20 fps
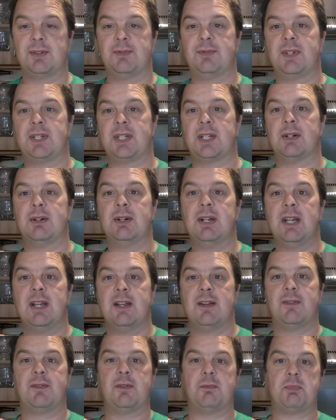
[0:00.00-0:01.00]
of the video
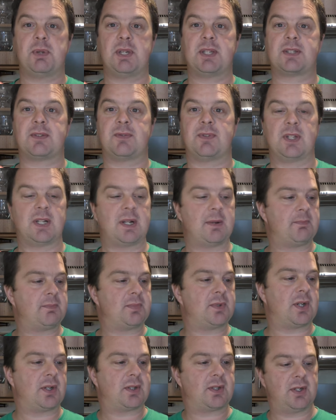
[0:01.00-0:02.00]
for
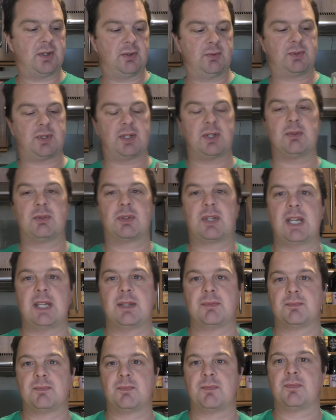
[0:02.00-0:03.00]

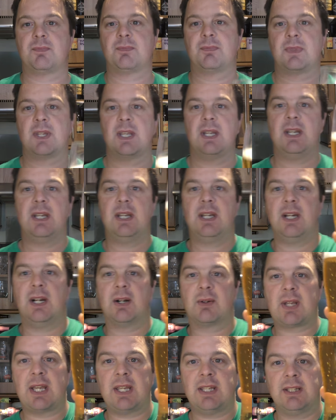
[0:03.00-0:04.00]
beersofeurope.co.uk.
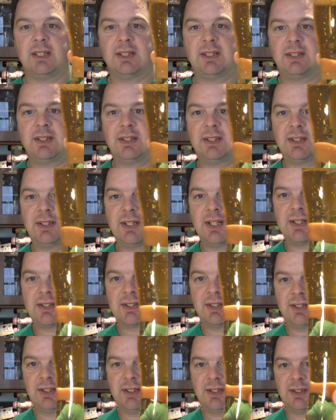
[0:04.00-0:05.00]
Okay,
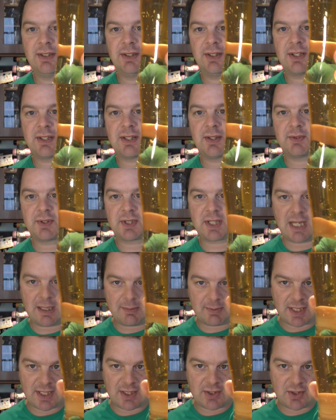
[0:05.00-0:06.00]
there's a nice levels of
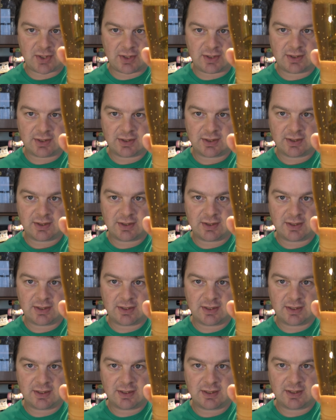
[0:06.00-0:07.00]
carbonation.
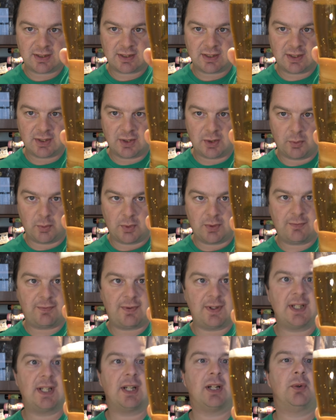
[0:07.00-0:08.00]
One
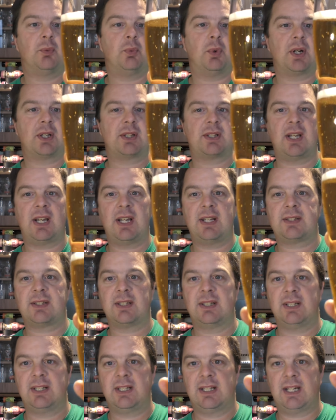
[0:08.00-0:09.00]
finger white head
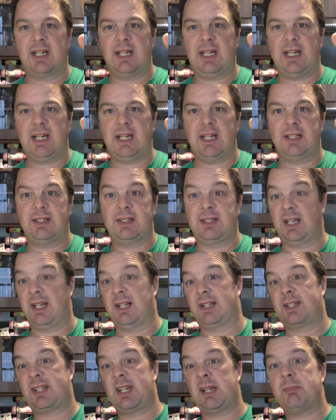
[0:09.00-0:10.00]
and yeah,
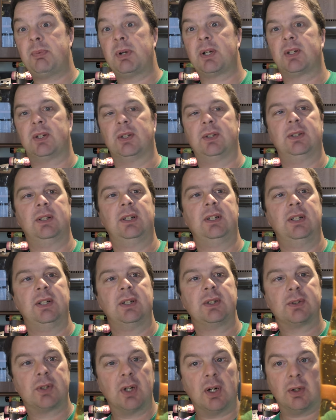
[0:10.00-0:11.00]
typical
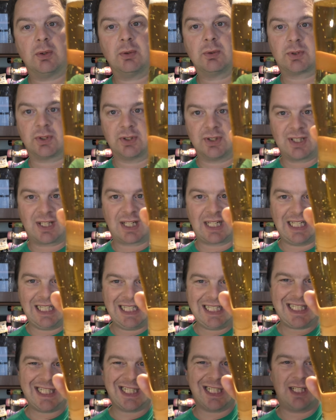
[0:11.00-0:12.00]
golden
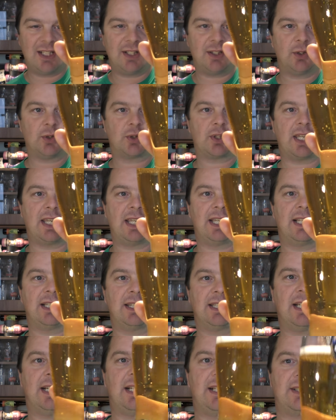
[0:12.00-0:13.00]
clear looking
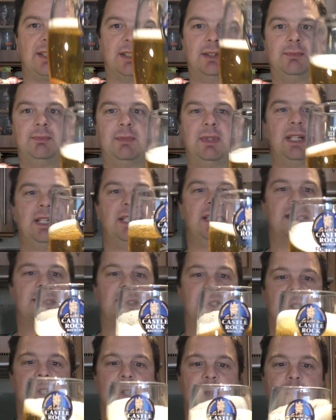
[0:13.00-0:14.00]
lager. Let's
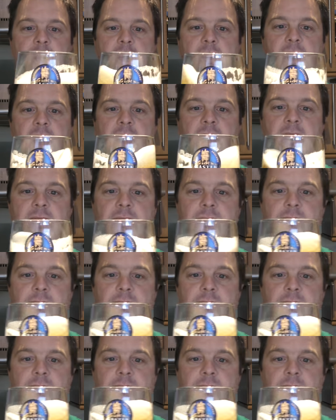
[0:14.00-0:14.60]
get the aroma.